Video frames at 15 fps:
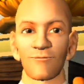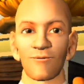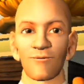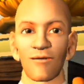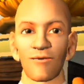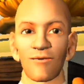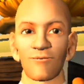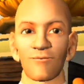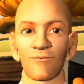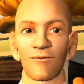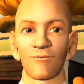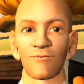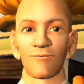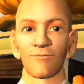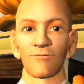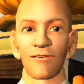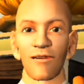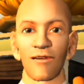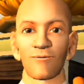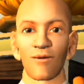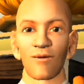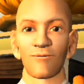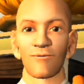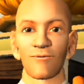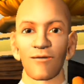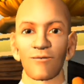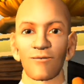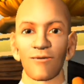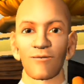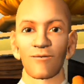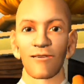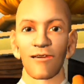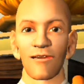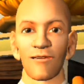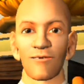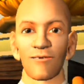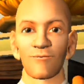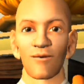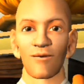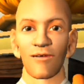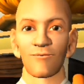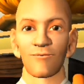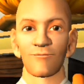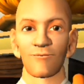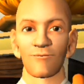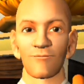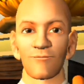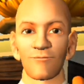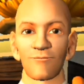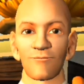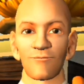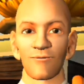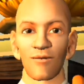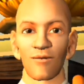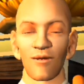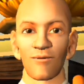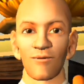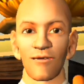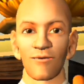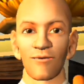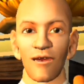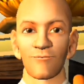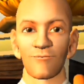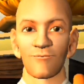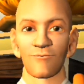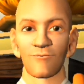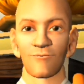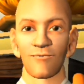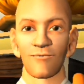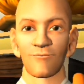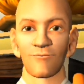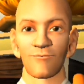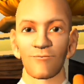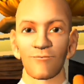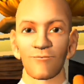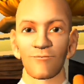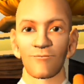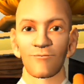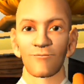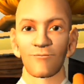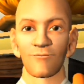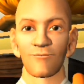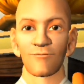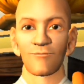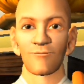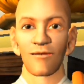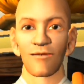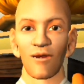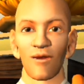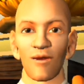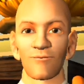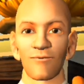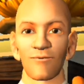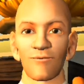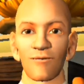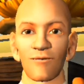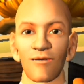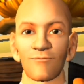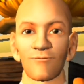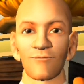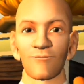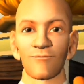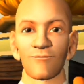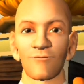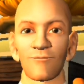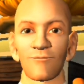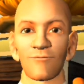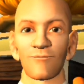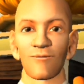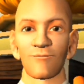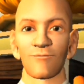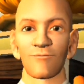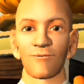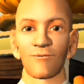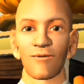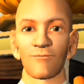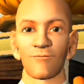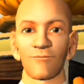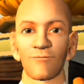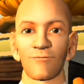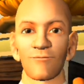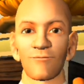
Boy, let me make sure I'm understanding what you're saying. I'm sorry, it's Argus Portal. Then who am I? What am I? When there is something.